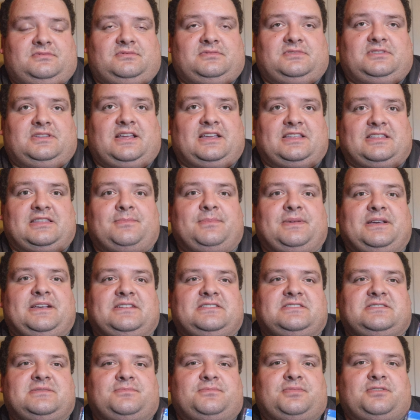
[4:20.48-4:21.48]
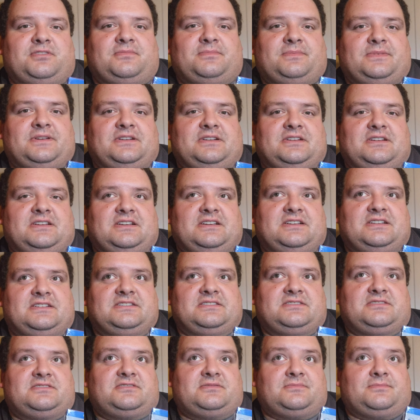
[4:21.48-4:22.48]
like, the biggest improvement
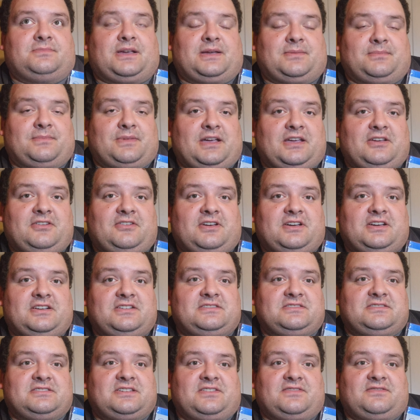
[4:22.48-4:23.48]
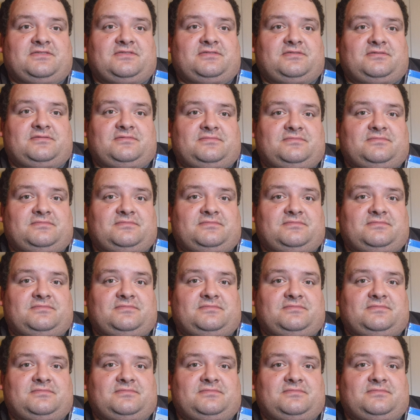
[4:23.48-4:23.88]
is my migraines have